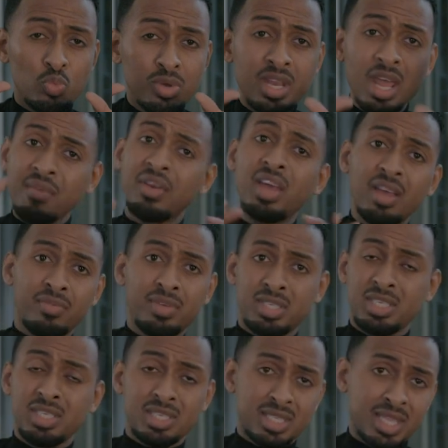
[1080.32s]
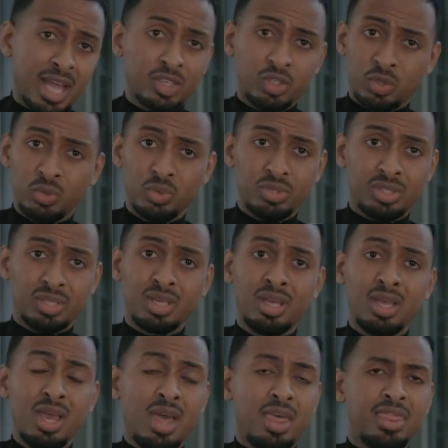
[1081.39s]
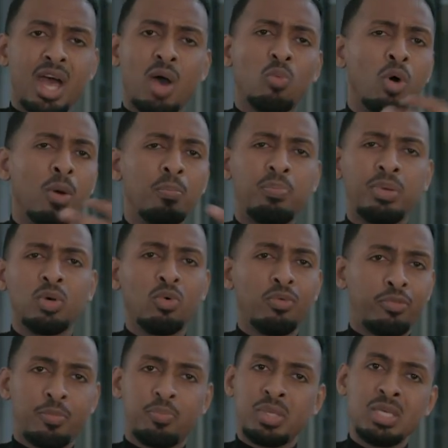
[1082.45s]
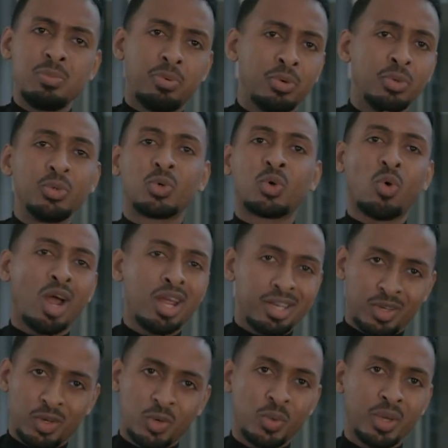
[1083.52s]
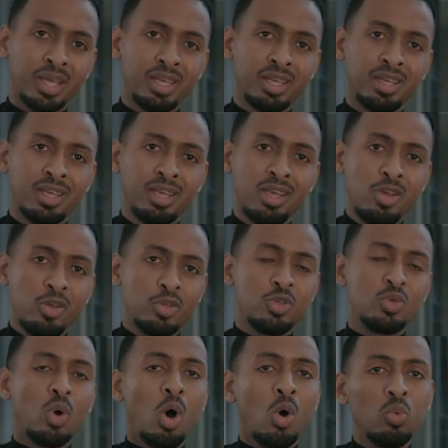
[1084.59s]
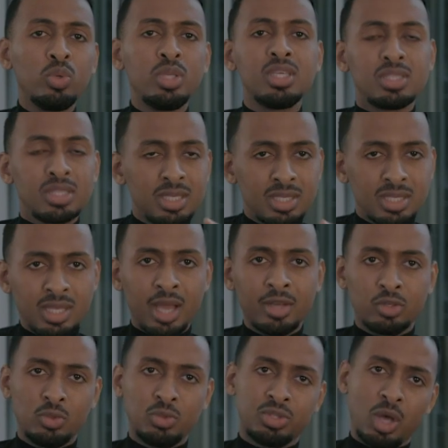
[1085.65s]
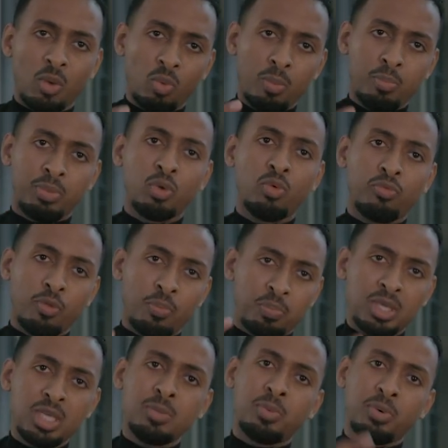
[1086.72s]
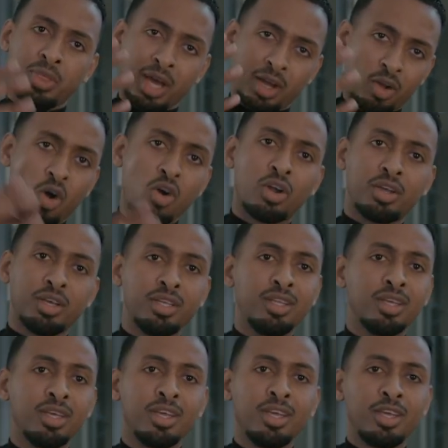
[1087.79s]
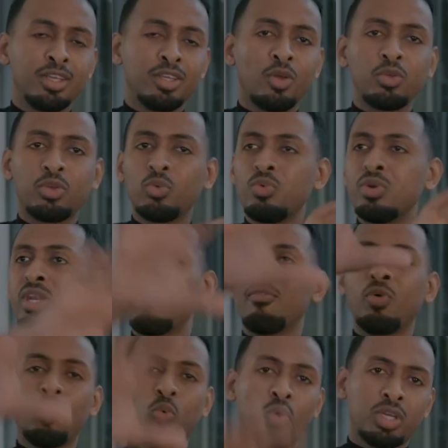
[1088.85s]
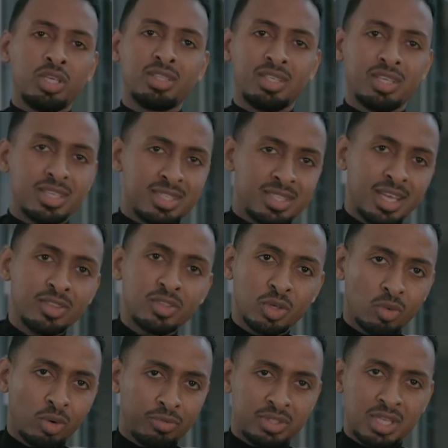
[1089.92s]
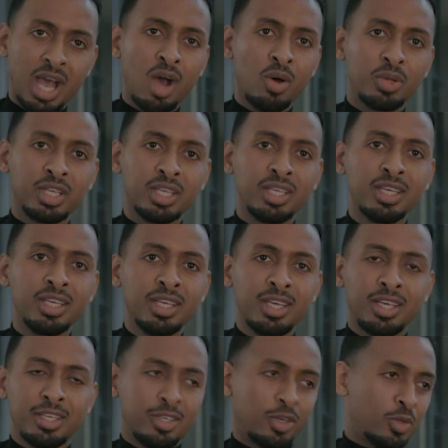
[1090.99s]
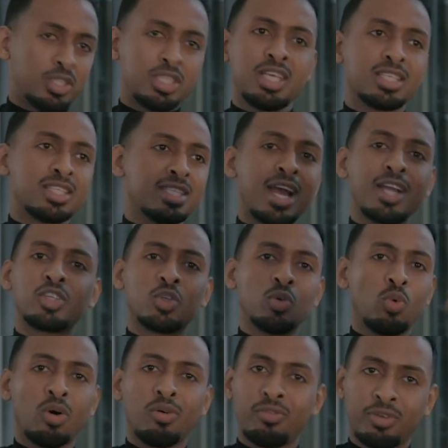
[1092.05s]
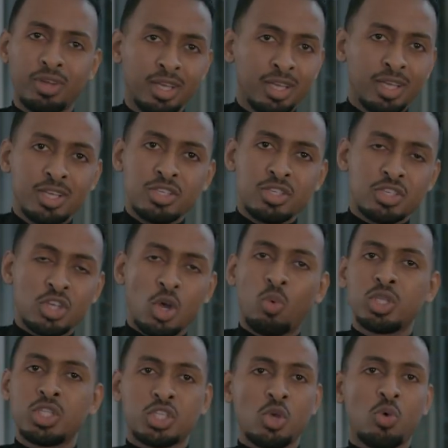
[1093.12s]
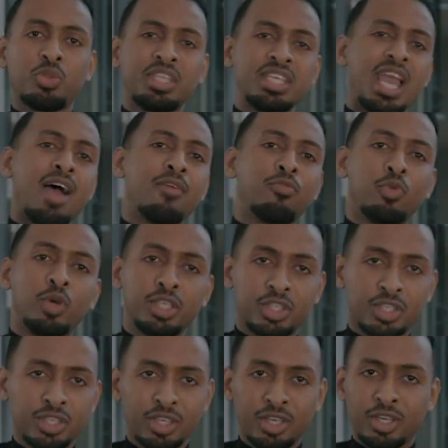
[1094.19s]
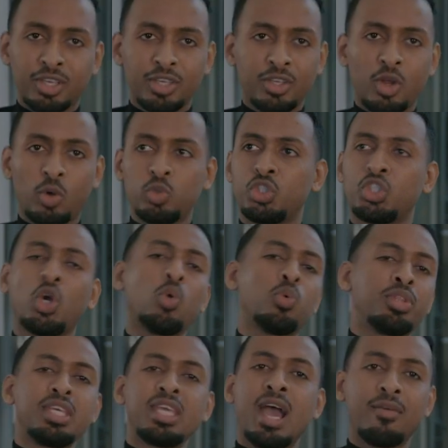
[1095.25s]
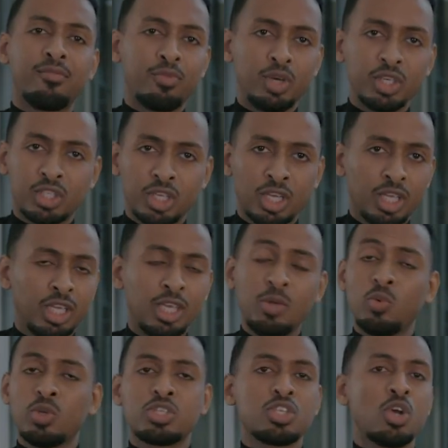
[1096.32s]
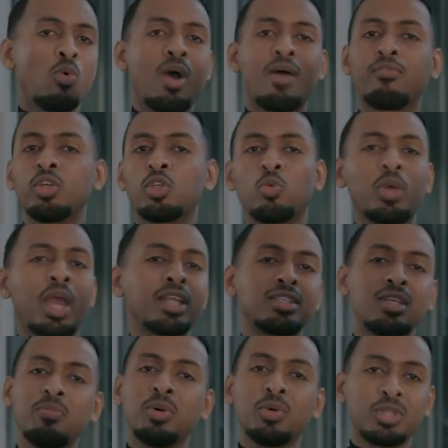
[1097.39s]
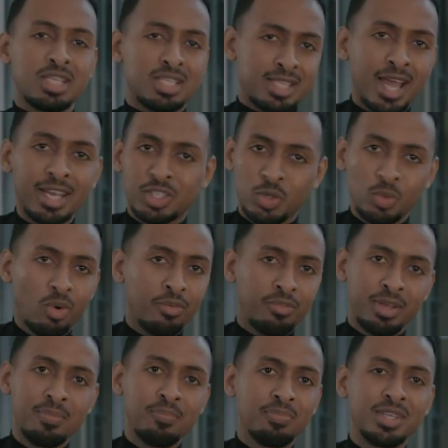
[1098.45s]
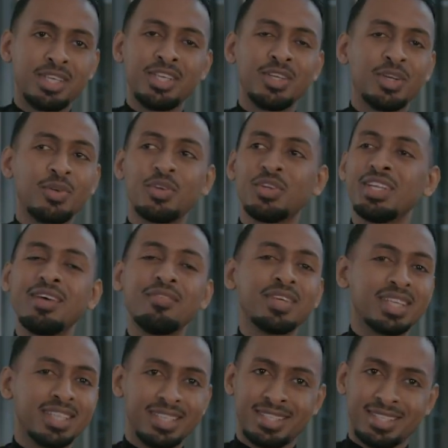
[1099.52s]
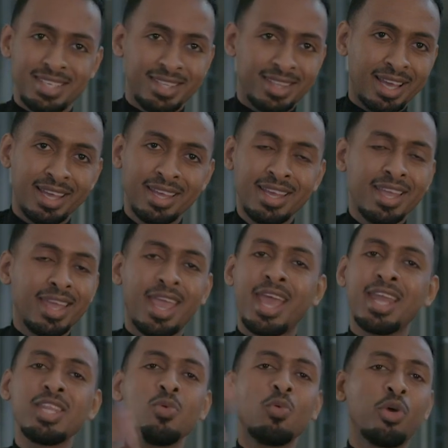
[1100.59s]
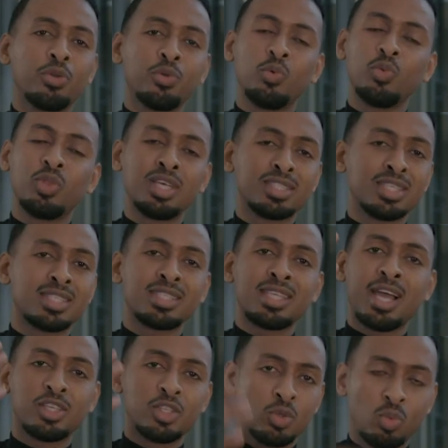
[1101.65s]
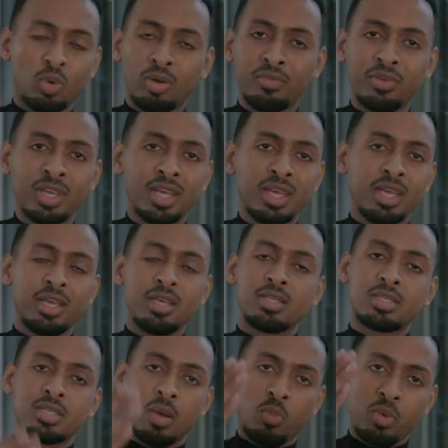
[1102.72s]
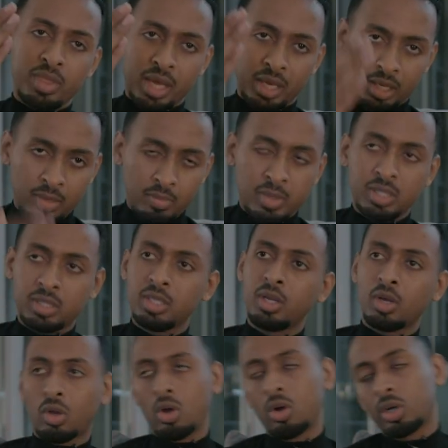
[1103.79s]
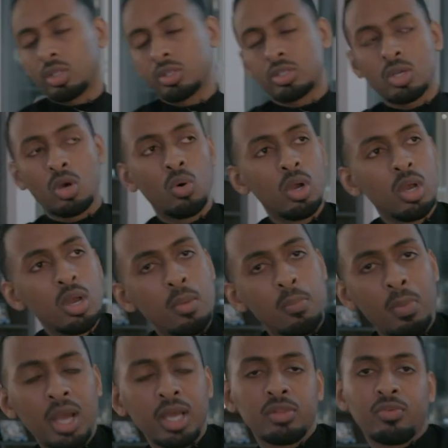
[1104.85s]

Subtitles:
never ever see statues that were built for people who cried and quit. You only see statues that were built for people that conquered. You know, you'll never walk into the center of town and, you know, see a statue of so-and-so the average, you know, Joe the average. He was so average, we had to build a statue of him. You know, you're never gonna see that. Anyone who there's a statue of is someone that committed and conquered. So my